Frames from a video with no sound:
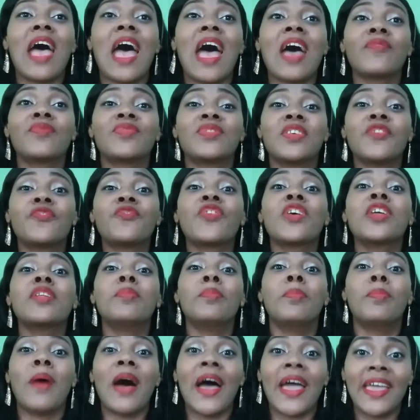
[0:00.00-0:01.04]
have
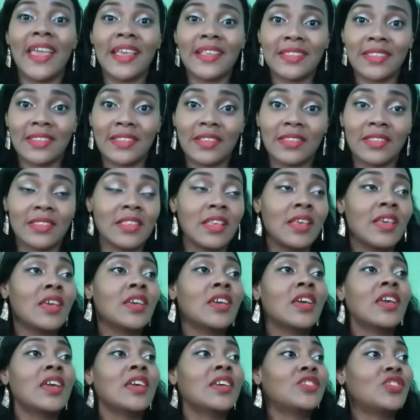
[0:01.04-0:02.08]
different biases.
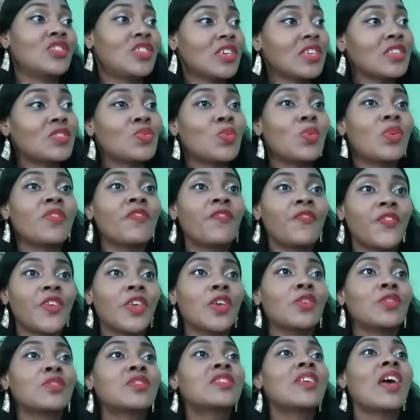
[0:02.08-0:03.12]
This one
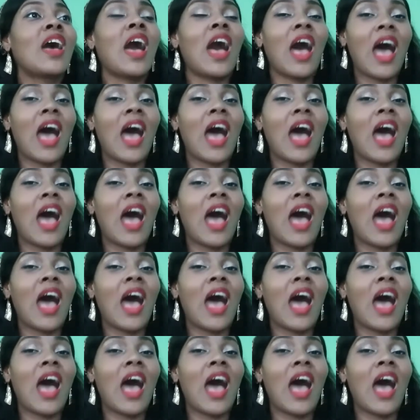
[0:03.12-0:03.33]
feels,